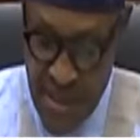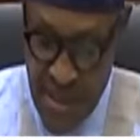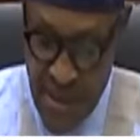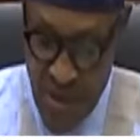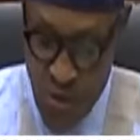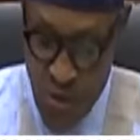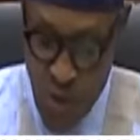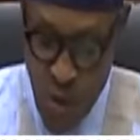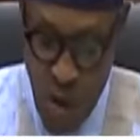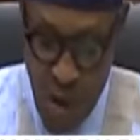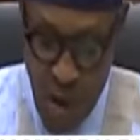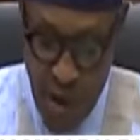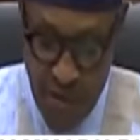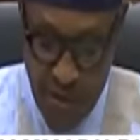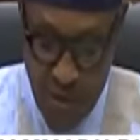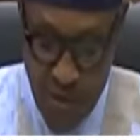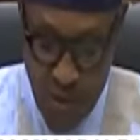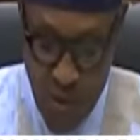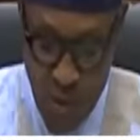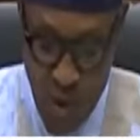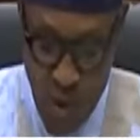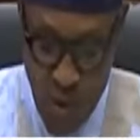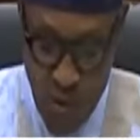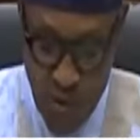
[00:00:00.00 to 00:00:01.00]
and
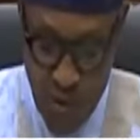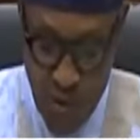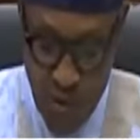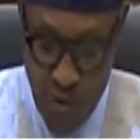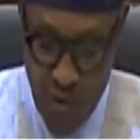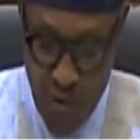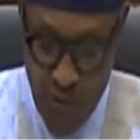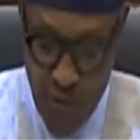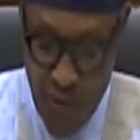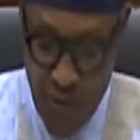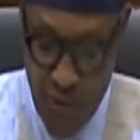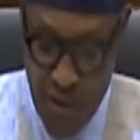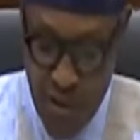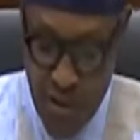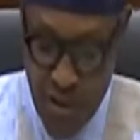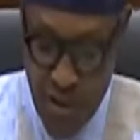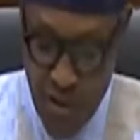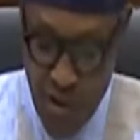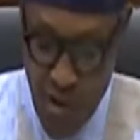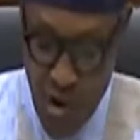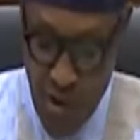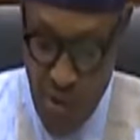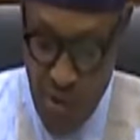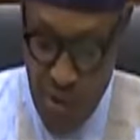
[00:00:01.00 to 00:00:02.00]
worked towards the
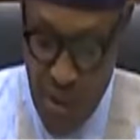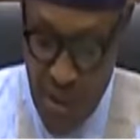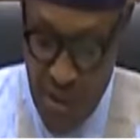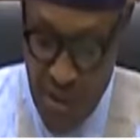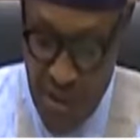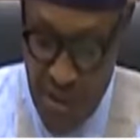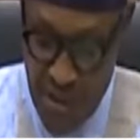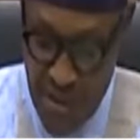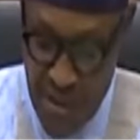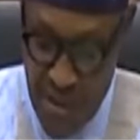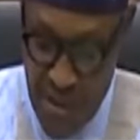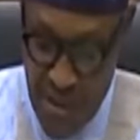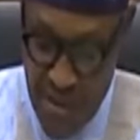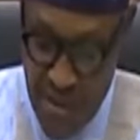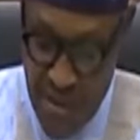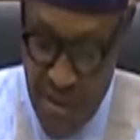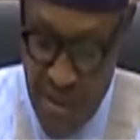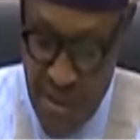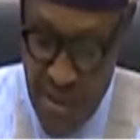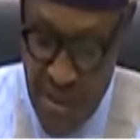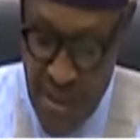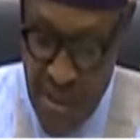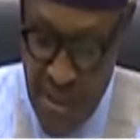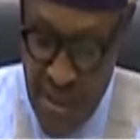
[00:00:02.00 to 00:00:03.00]
unification of
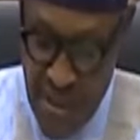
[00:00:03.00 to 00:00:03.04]
Nigerians